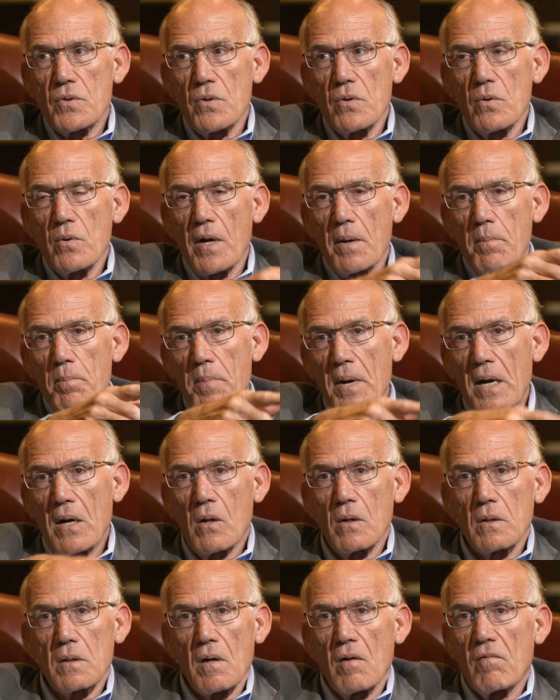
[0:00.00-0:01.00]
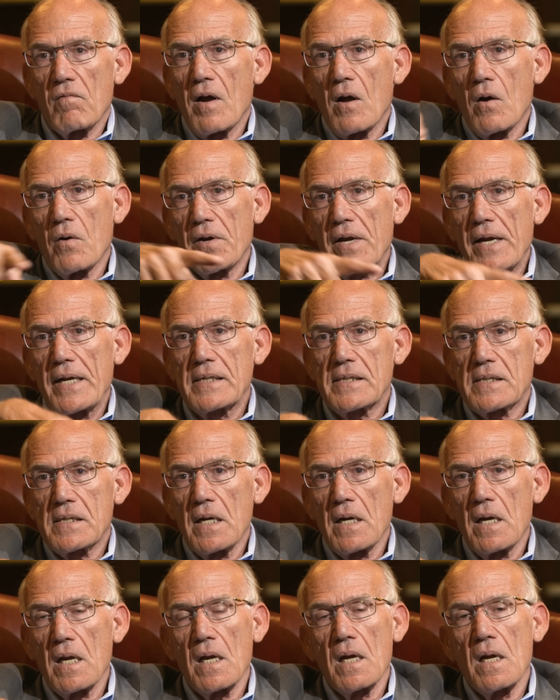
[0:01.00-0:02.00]
to a belt around a
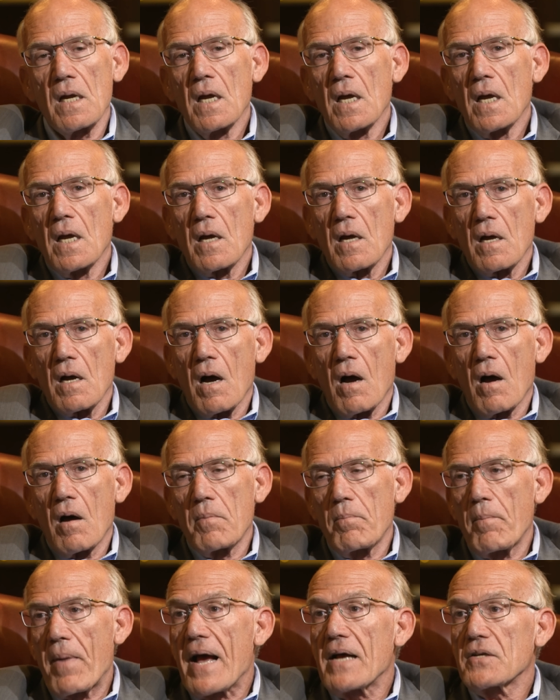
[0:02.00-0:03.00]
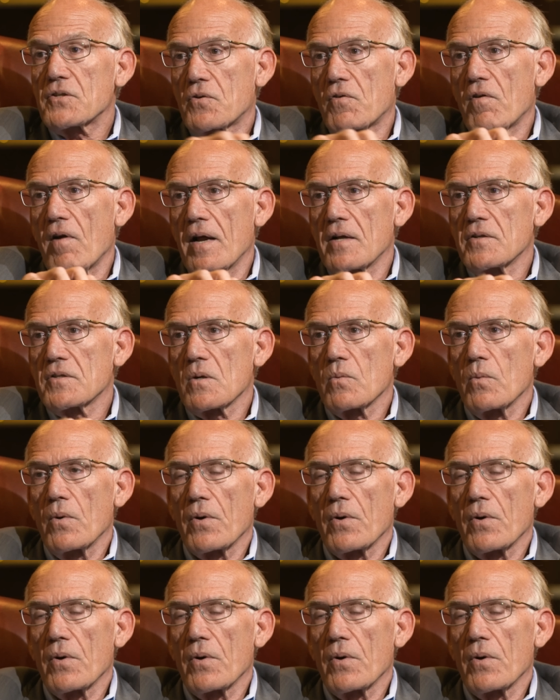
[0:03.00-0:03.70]
city on mass transit.